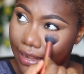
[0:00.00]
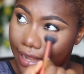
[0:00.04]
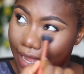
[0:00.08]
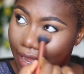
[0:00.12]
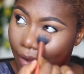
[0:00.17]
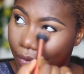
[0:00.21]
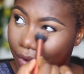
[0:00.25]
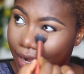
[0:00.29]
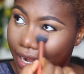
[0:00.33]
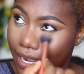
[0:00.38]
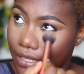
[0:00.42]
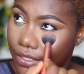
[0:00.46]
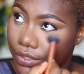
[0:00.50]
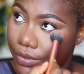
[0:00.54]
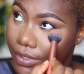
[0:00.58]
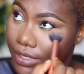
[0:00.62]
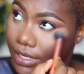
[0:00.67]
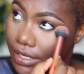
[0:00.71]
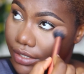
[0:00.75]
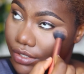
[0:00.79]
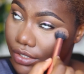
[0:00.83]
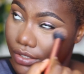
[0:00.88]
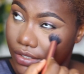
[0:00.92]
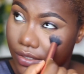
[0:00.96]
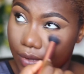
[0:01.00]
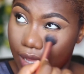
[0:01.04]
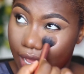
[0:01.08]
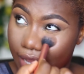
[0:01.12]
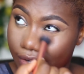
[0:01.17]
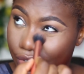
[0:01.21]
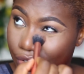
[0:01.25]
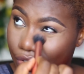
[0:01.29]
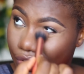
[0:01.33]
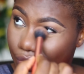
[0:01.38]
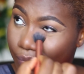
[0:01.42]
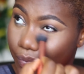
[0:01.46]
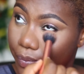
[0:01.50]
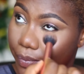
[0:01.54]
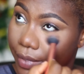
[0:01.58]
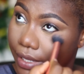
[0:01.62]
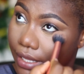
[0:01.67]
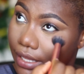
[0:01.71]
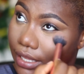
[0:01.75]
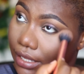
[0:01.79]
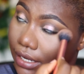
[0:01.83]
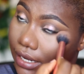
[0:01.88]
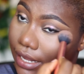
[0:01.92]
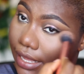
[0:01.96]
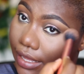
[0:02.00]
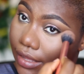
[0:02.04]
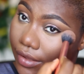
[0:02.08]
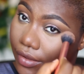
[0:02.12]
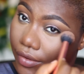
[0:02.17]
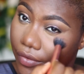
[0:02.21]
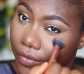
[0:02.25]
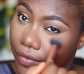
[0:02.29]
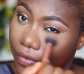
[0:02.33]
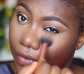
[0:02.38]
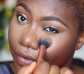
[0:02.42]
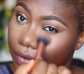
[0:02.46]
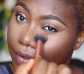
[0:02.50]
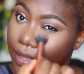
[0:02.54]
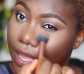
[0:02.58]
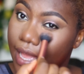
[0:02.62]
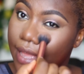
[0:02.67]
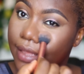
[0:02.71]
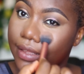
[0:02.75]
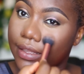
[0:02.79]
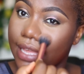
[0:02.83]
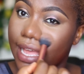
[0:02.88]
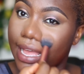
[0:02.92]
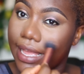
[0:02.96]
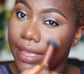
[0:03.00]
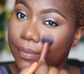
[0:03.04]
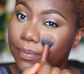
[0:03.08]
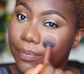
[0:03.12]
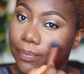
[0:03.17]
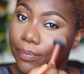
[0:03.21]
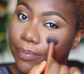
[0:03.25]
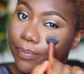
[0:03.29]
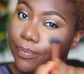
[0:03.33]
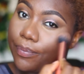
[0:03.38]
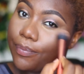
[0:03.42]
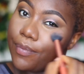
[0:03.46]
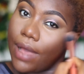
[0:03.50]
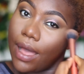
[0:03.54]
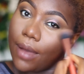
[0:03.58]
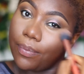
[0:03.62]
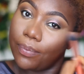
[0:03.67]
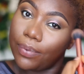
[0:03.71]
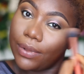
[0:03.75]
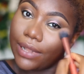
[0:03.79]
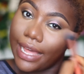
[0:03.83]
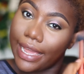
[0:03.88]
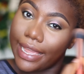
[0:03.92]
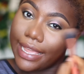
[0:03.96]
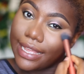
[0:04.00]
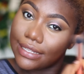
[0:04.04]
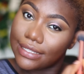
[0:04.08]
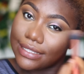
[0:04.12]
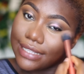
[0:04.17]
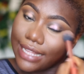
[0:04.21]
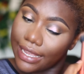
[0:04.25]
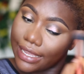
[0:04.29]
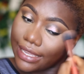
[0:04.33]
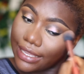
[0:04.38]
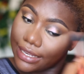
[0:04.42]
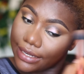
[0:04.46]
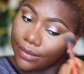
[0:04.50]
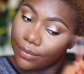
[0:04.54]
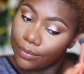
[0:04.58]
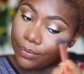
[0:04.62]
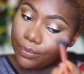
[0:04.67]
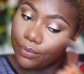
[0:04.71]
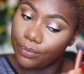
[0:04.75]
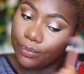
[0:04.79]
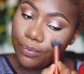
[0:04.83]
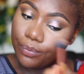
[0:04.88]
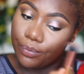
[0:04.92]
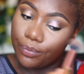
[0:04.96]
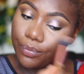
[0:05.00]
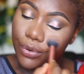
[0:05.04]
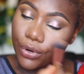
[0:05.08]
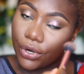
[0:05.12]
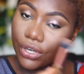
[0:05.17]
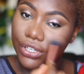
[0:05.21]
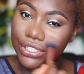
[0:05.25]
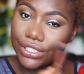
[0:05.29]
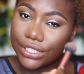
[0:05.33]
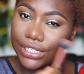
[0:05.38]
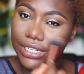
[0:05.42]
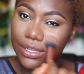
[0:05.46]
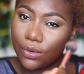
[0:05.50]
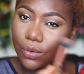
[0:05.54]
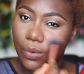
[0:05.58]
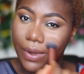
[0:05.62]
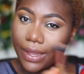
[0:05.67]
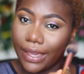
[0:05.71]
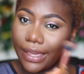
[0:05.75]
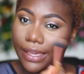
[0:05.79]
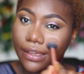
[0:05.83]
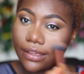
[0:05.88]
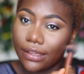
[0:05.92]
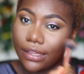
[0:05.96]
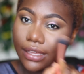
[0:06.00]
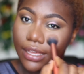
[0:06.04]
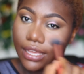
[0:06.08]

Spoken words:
Like what I do is I just make it like I apply it like in a brushing way.